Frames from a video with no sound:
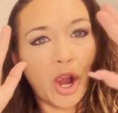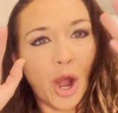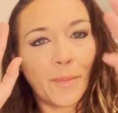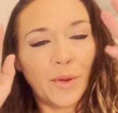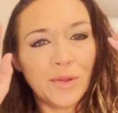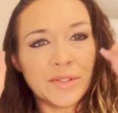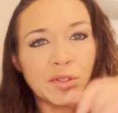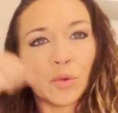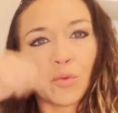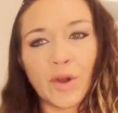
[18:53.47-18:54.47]

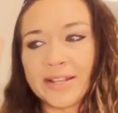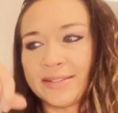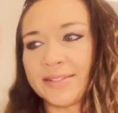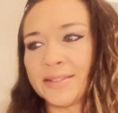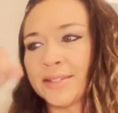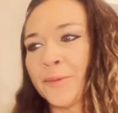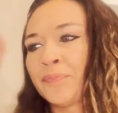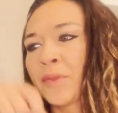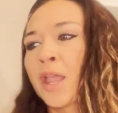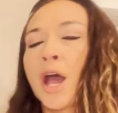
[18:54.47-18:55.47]
Carpals, wrists,
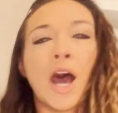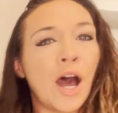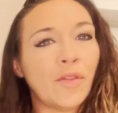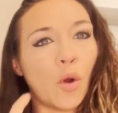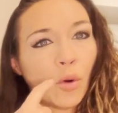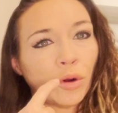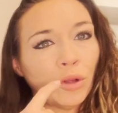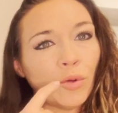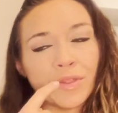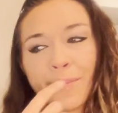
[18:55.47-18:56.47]
uh, the
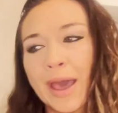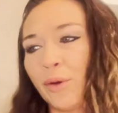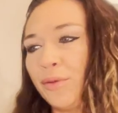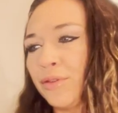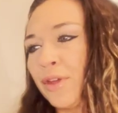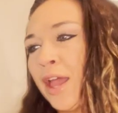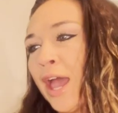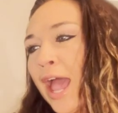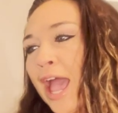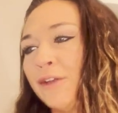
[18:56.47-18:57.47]
oral or the mouth,
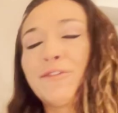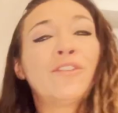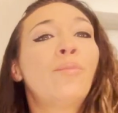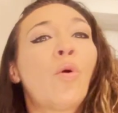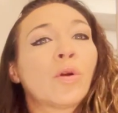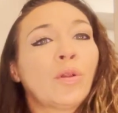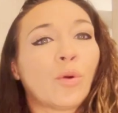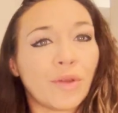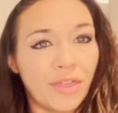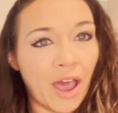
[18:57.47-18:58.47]
and femoral
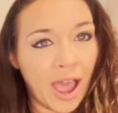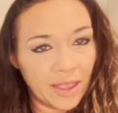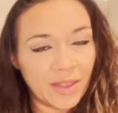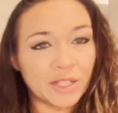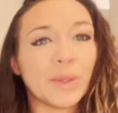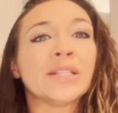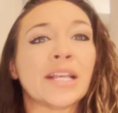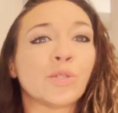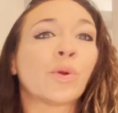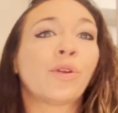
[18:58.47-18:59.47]
or thigh, and that's because
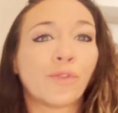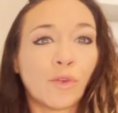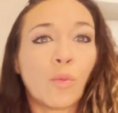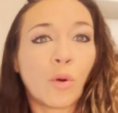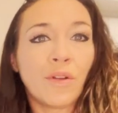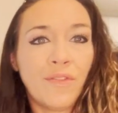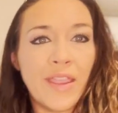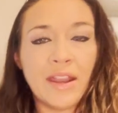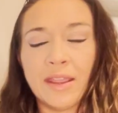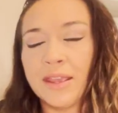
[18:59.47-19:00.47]
that's where your femoral
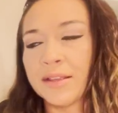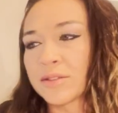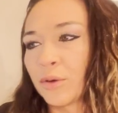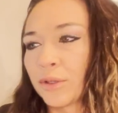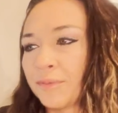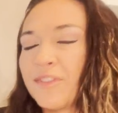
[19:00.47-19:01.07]
vein is, or